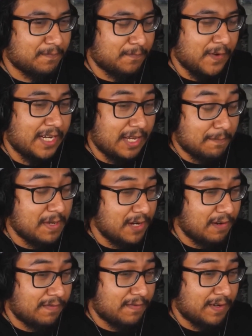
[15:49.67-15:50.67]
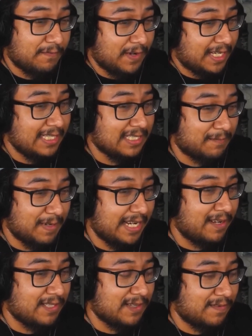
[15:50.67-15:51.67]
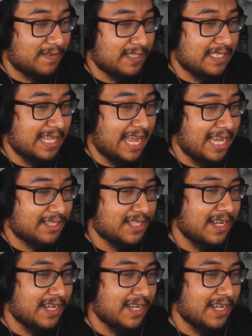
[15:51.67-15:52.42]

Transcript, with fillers: fucking me over, fucking somebody else over, slash